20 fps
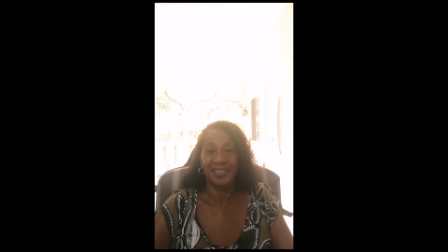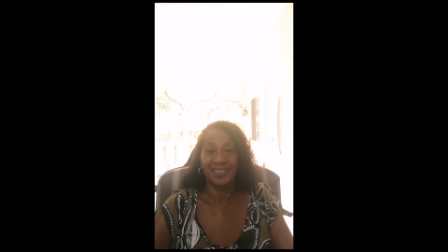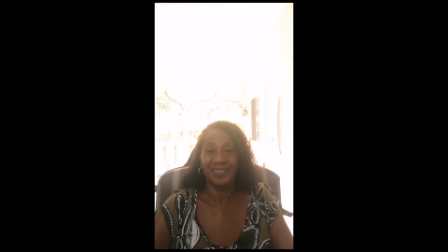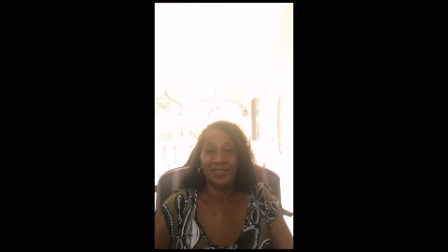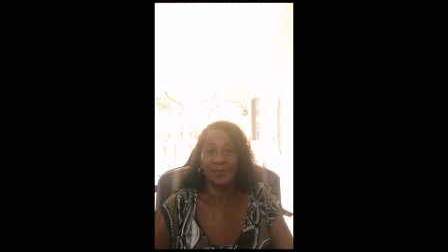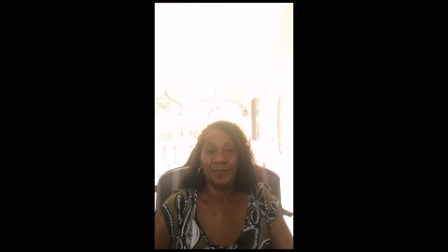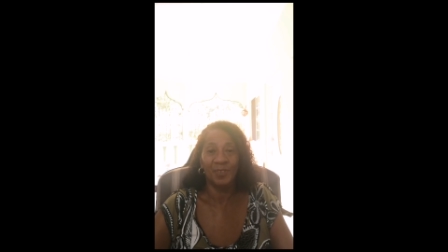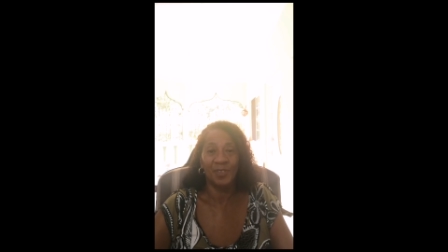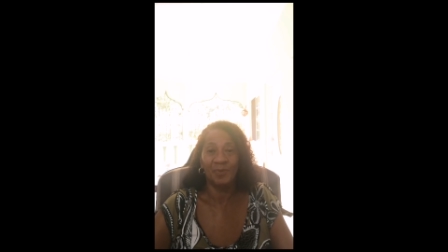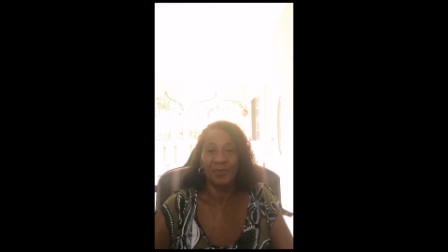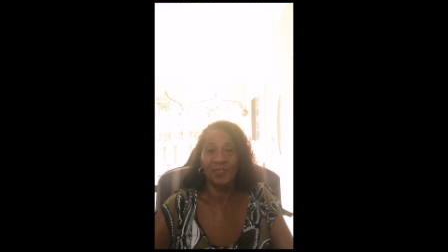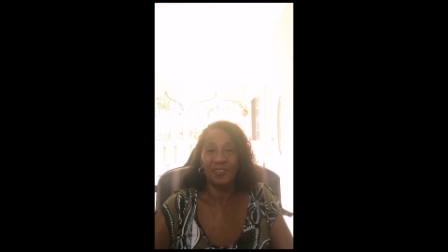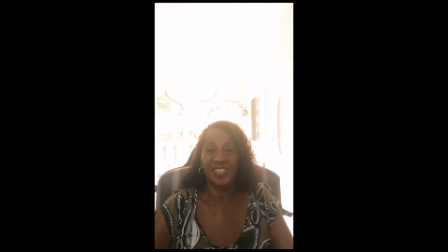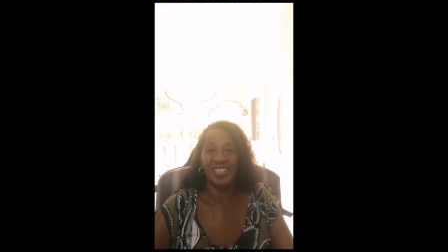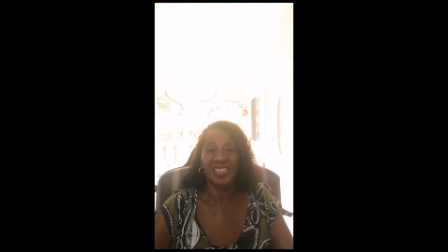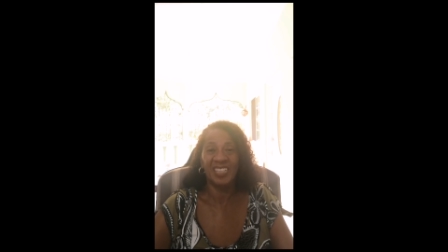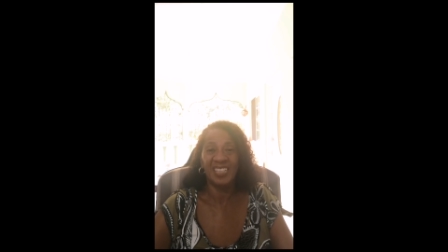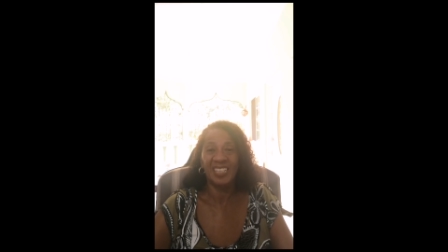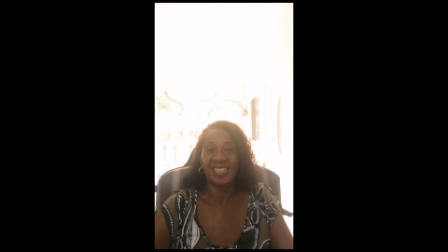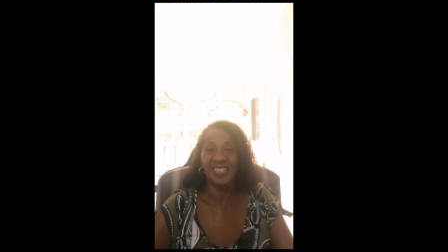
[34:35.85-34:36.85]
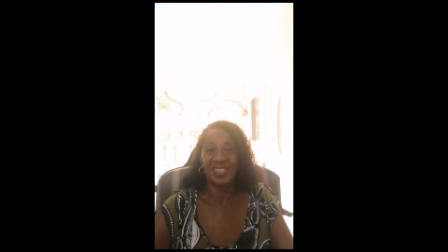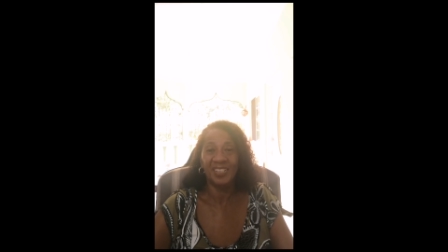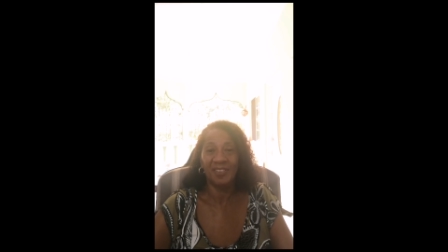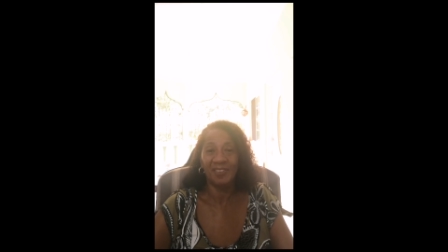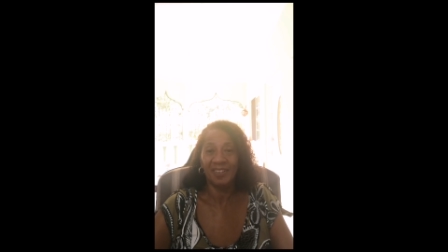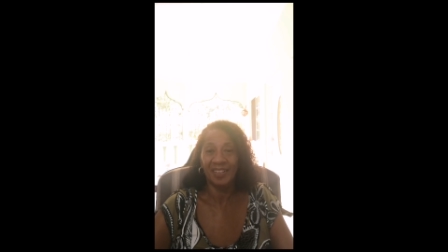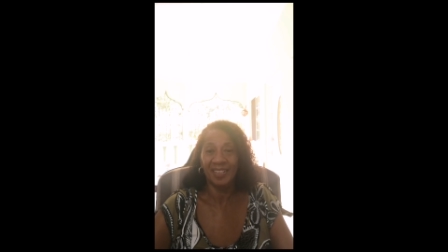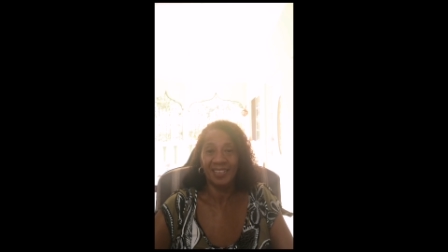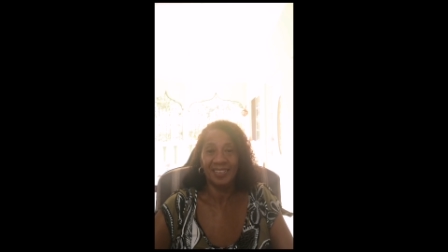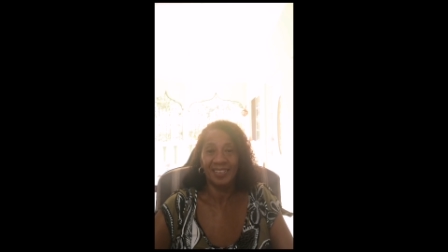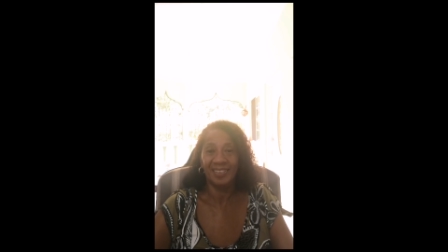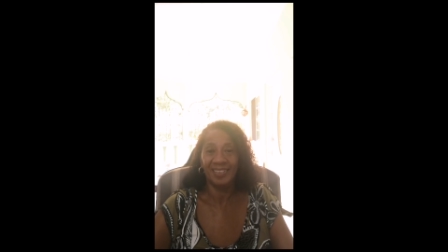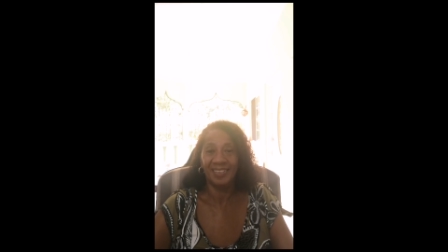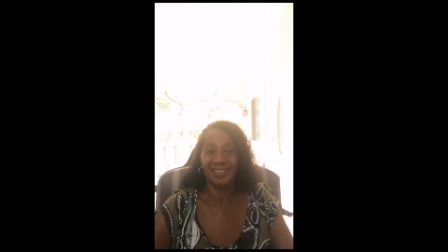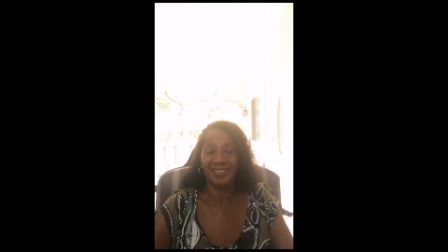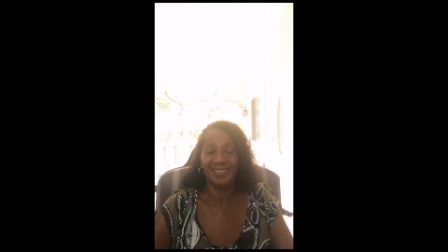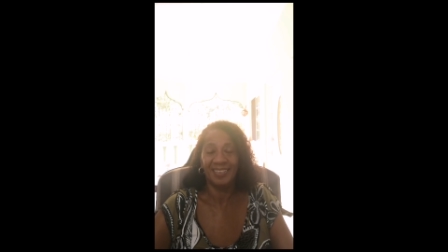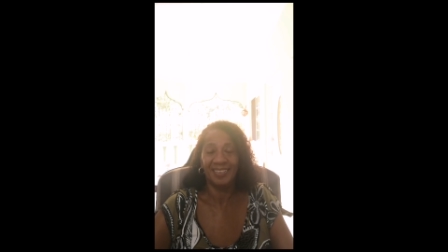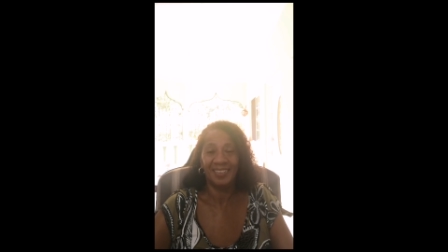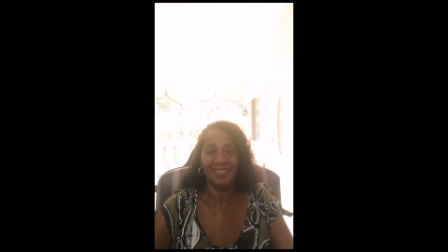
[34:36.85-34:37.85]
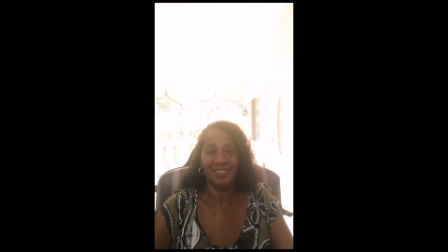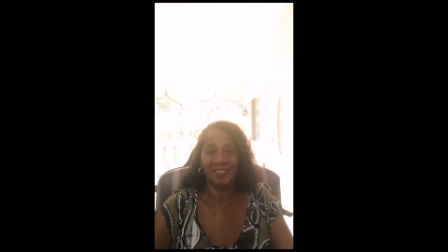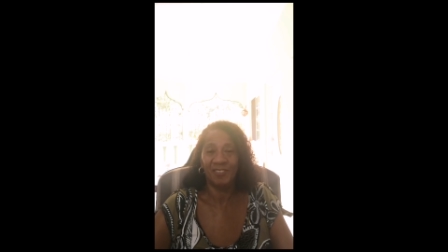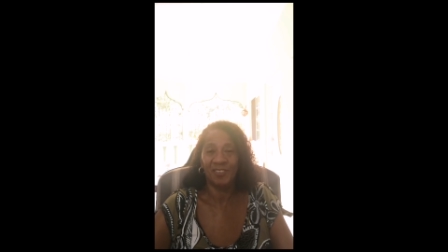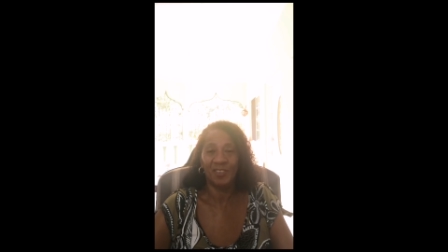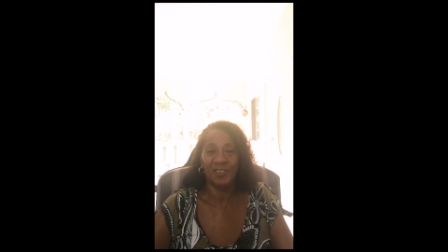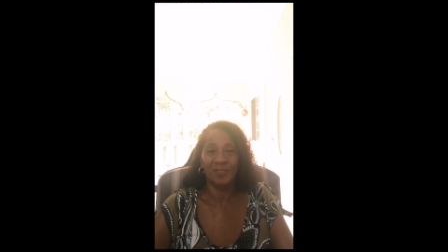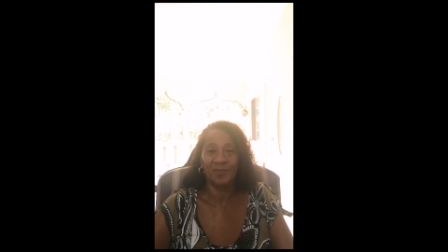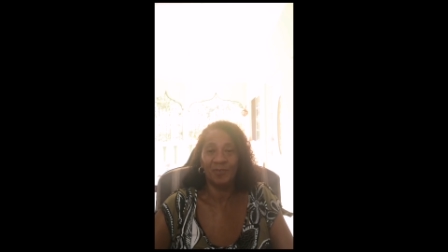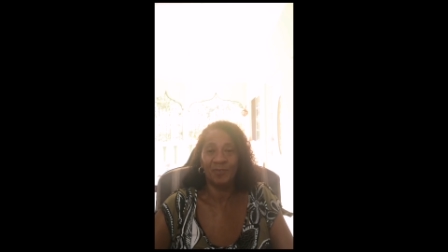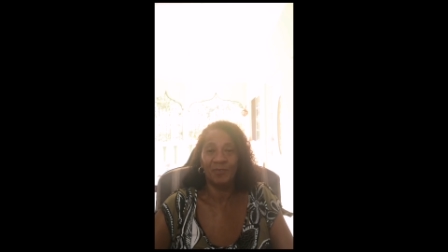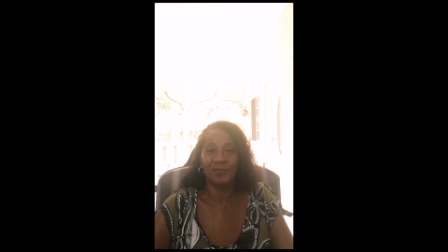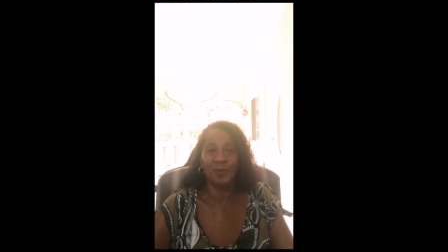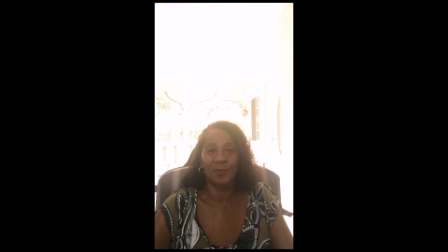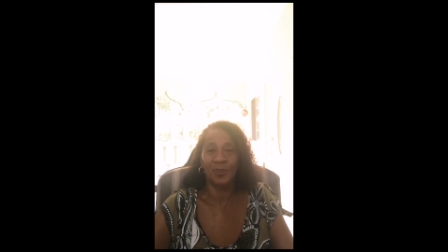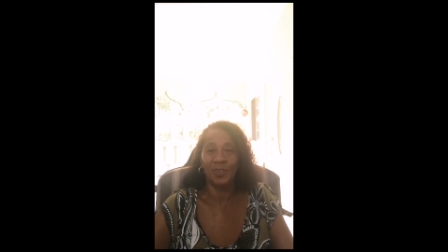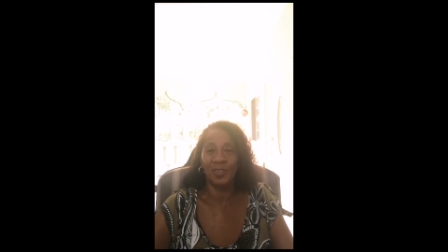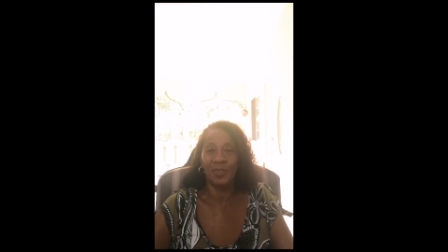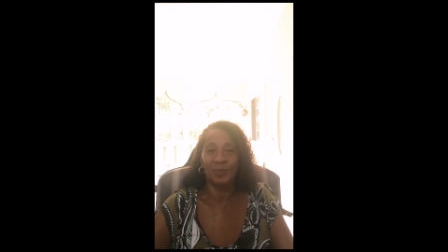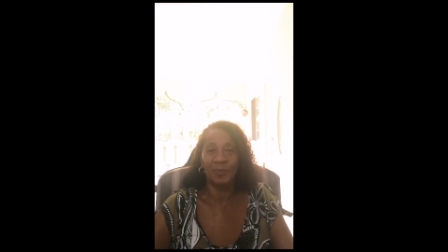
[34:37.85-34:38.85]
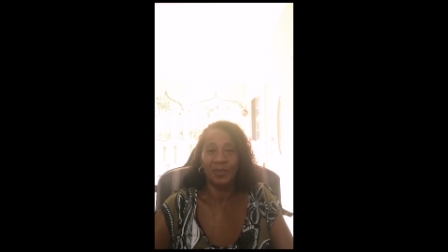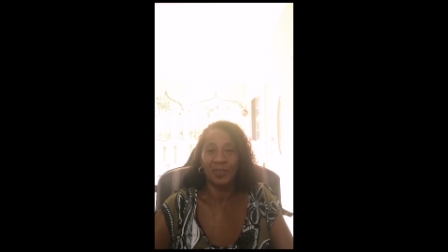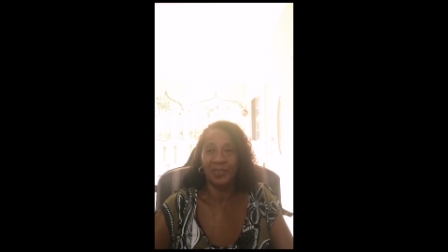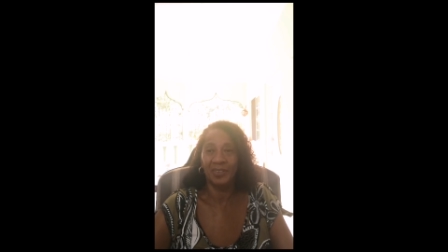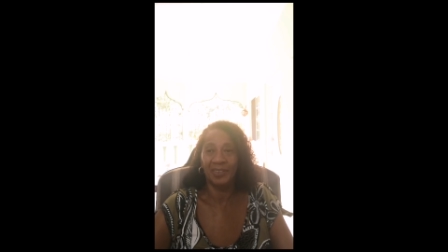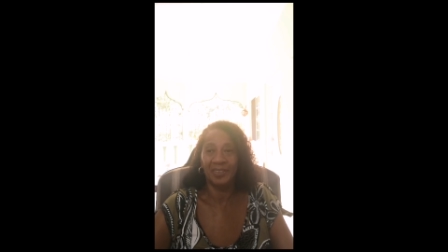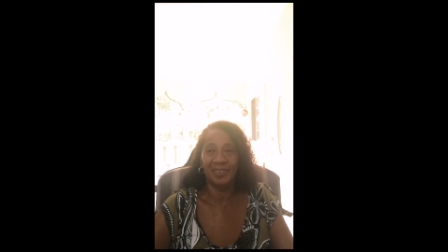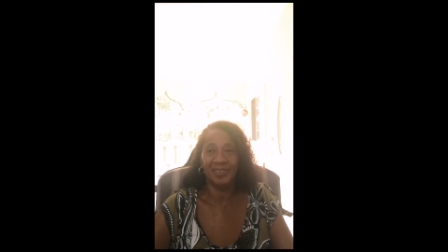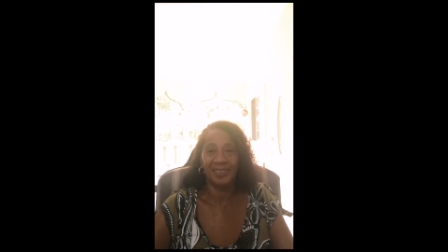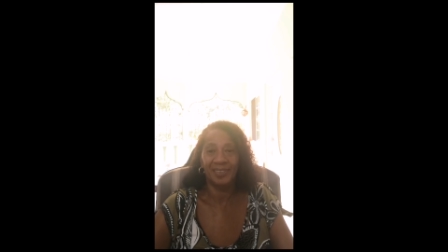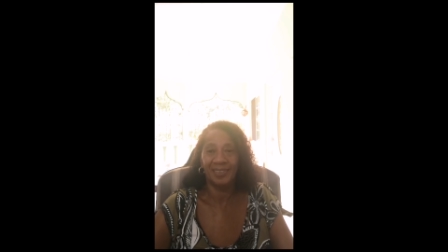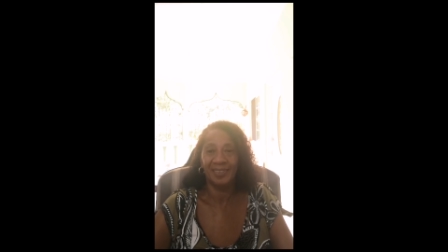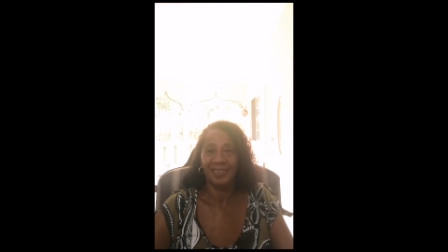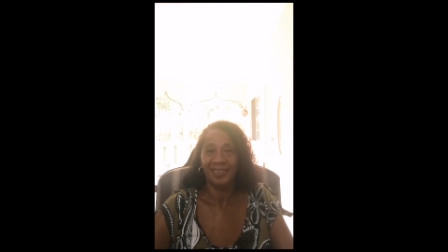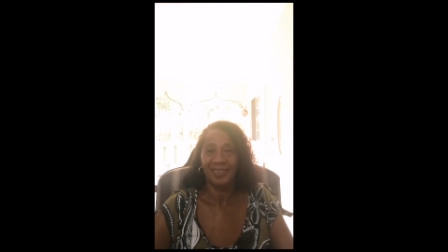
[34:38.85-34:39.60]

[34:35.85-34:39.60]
Some of them have disintegrated. It's just fallen apart.